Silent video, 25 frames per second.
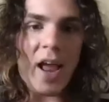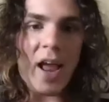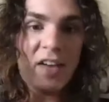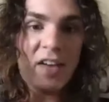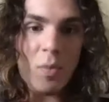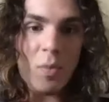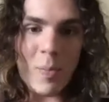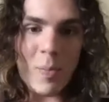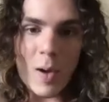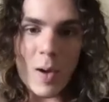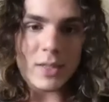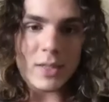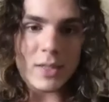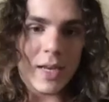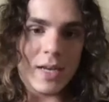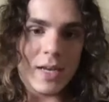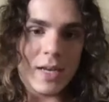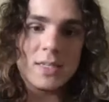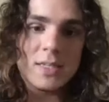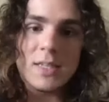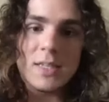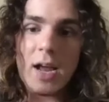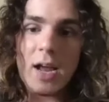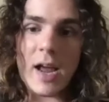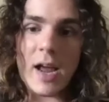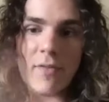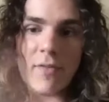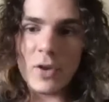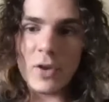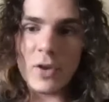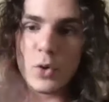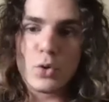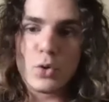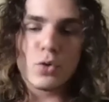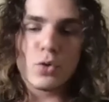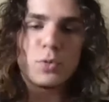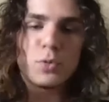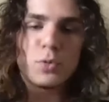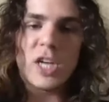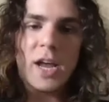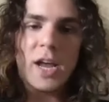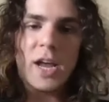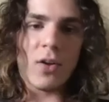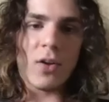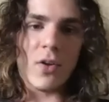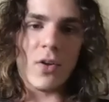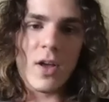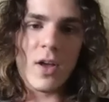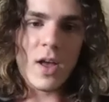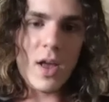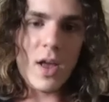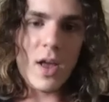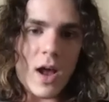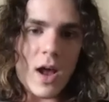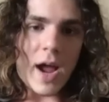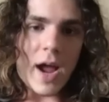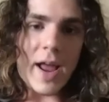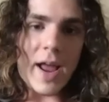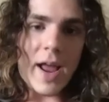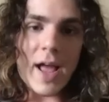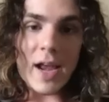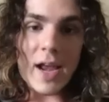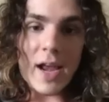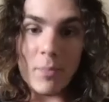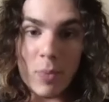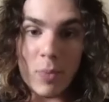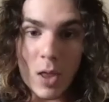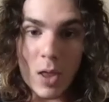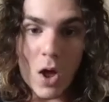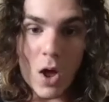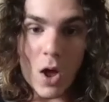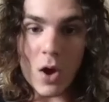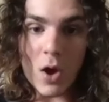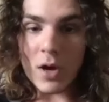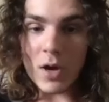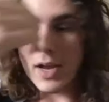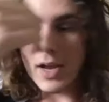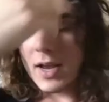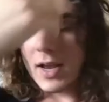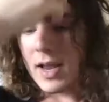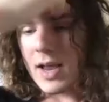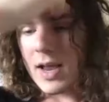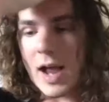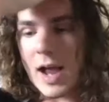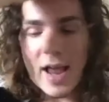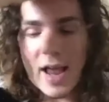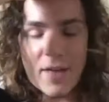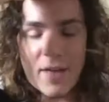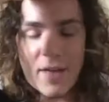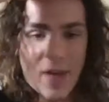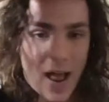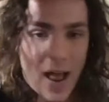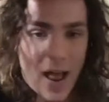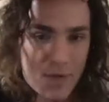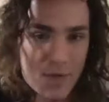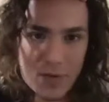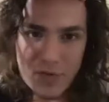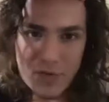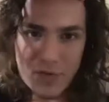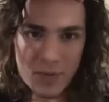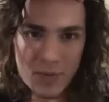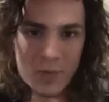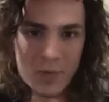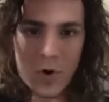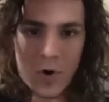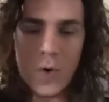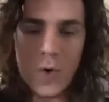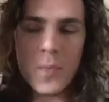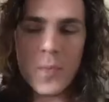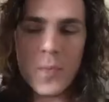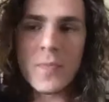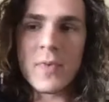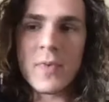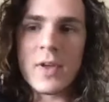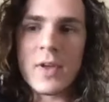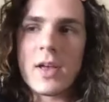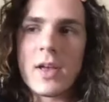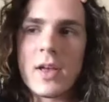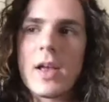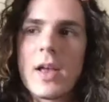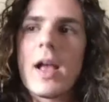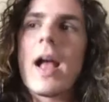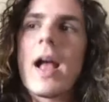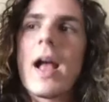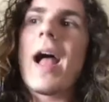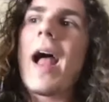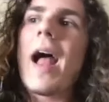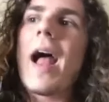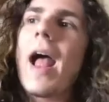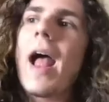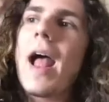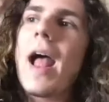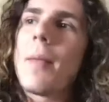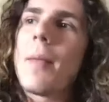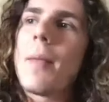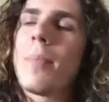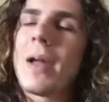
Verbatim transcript: a podcast. I have a YouTube channel. I had a blog. I have everything, bro but